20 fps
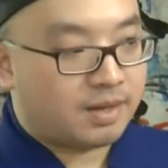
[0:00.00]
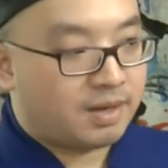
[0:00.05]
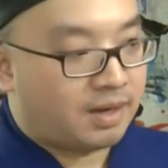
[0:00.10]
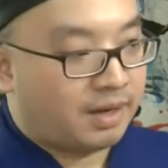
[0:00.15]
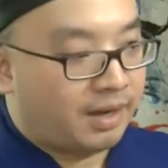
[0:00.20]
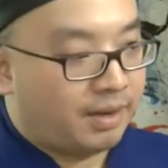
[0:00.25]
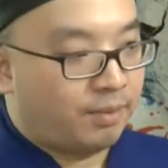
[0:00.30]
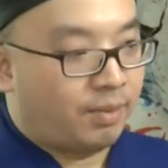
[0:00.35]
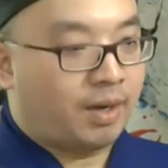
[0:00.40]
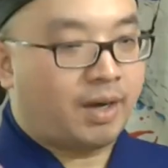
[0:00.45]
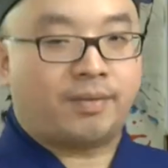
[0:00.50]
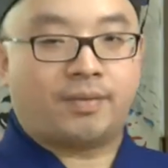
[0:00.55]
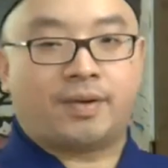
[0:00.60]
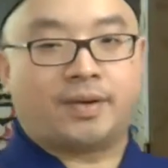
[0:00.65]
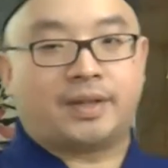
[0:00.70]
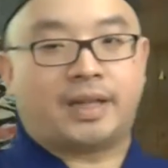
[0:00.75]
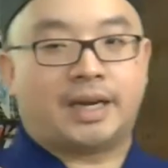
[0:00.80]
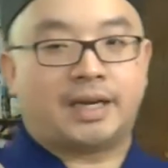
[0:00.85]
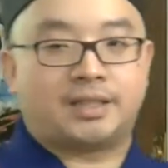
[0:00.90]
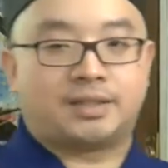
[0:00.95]
okay,
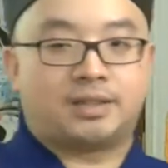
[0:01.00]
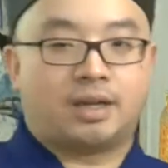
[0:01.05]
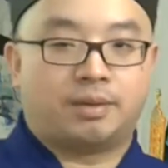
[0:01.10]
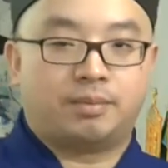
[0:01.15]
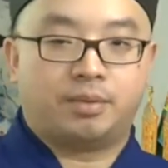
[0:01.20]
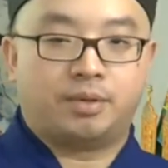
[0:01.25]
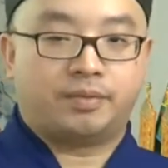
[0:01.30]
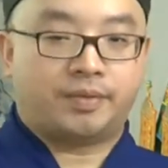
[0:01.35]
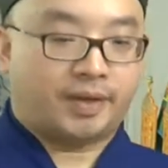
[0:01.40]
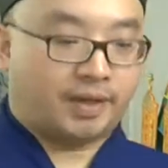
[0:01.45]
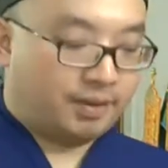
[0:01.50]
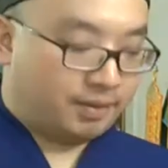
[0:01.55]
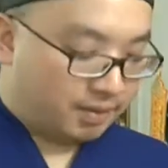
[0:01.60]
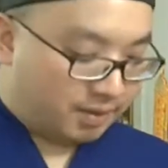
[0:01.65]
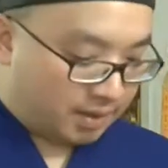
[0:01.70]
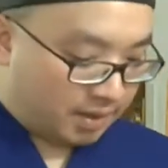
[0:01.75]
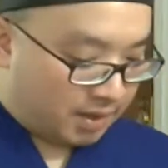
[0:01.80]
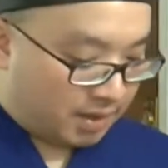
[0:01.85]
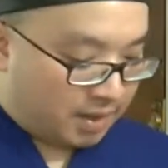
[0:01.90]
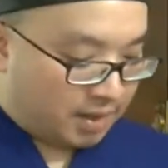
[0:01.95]
whatever that is not moving.
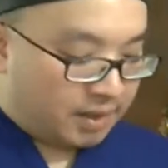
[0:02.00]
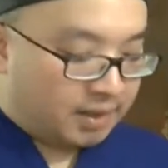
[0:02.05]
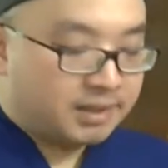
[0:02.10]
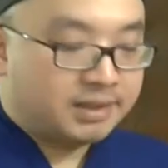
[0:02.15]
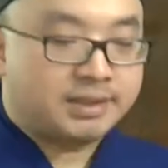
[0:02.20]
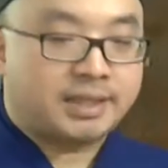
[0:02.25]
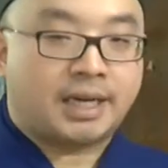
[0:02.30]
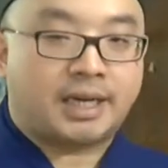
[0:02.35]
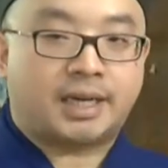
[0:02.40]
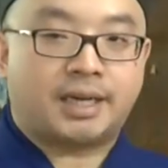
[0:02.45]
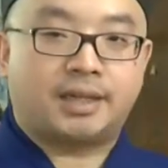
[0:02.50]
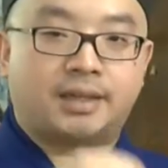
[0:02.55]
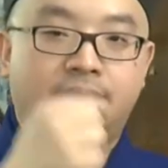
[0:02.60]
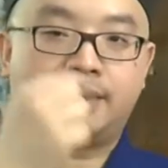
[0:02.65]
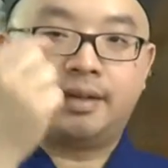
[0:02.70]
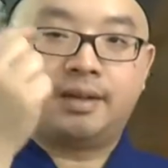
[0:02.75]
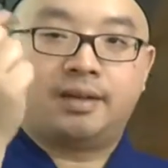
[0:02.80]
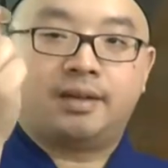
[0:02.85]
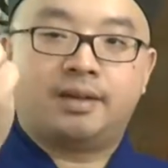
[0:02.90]
Second,